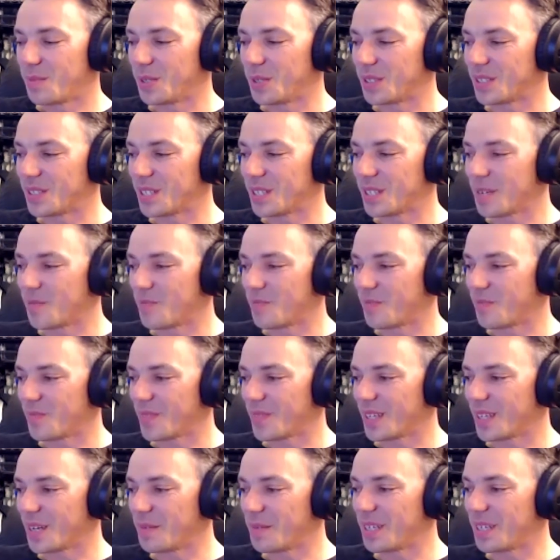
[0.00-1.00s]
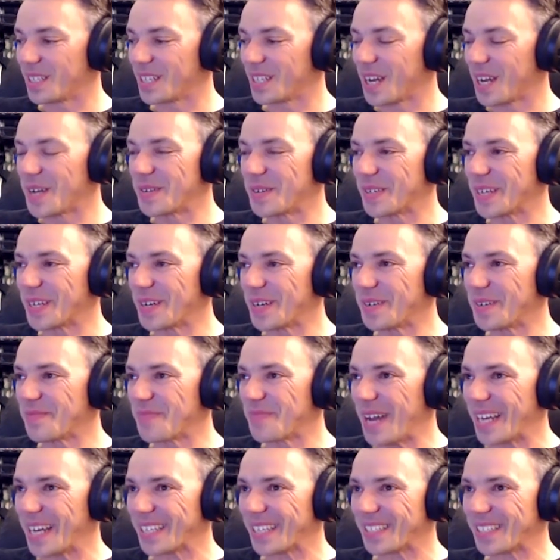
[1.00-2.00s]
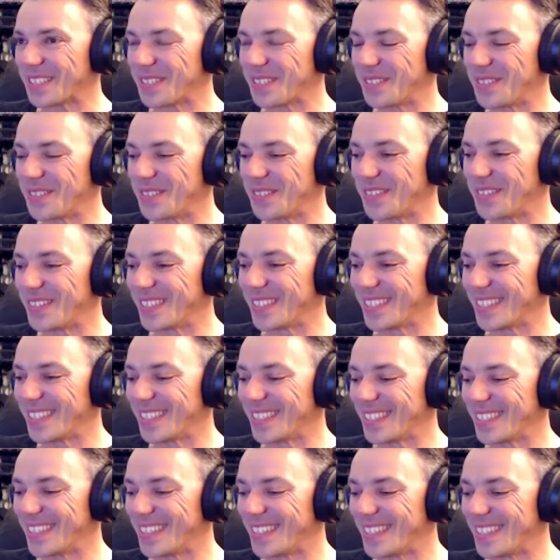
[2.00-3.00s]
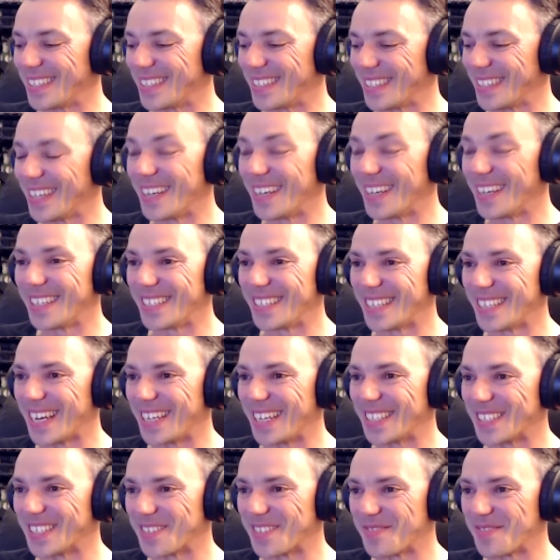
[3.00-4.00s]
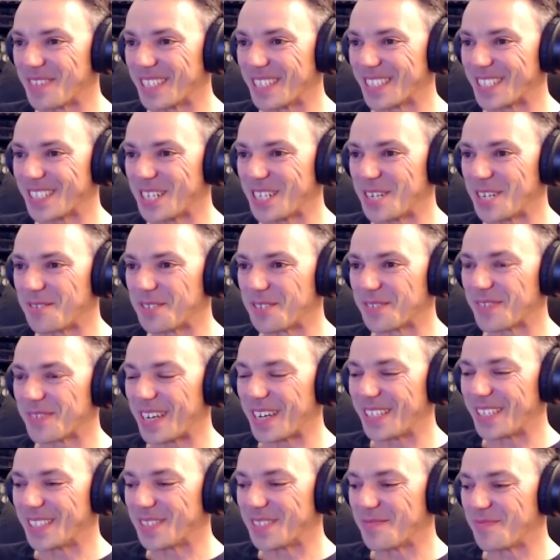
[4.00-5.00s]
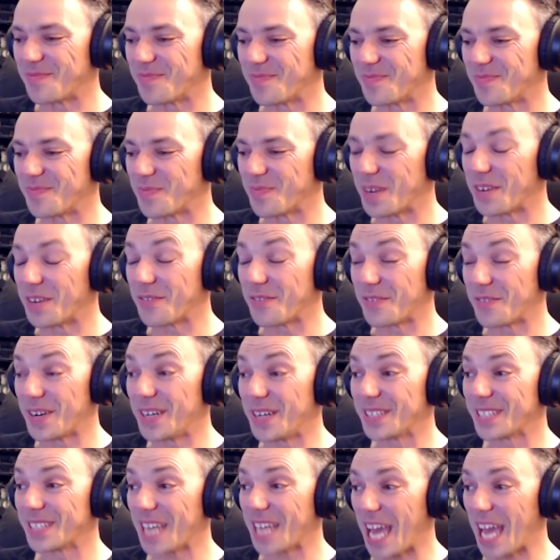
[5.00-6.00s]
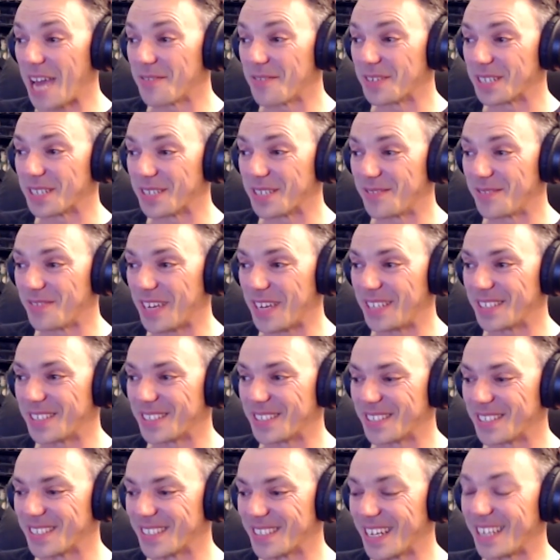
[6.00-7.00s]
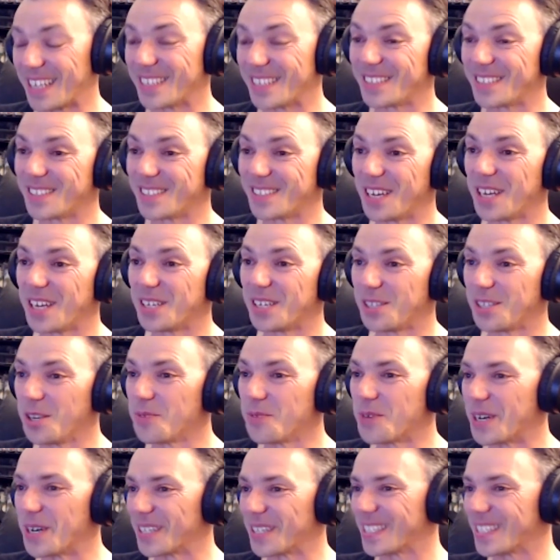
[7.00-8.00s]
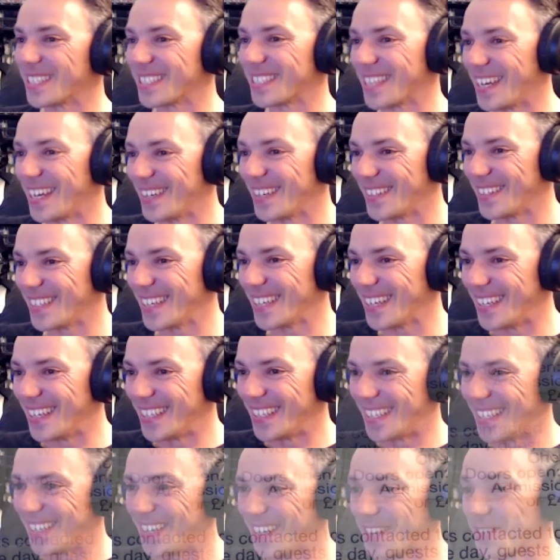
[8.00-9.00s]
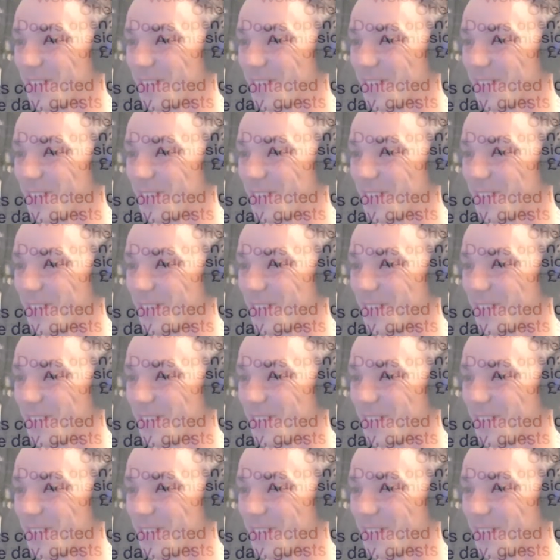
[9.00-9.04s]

but um i mean going going back to the early days of my Star Wars fandom, my yeah. first ever convention, and you worked this out earlier. I